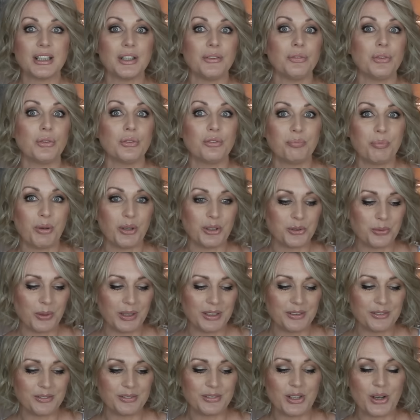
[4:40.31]
if you've bought
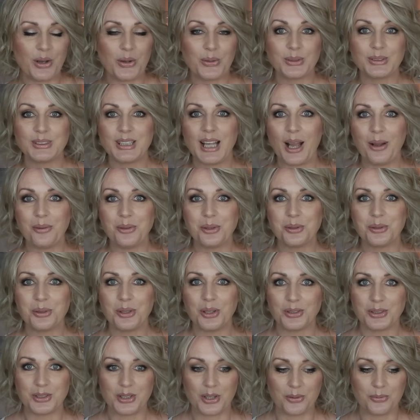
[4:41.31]
one of those how you
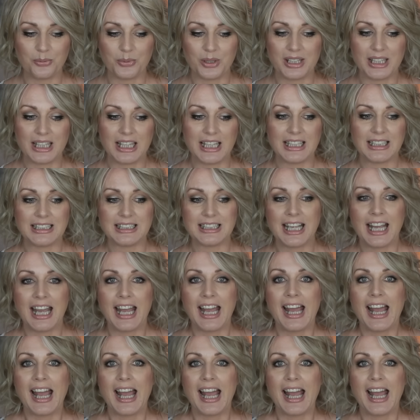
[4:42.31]
got on with it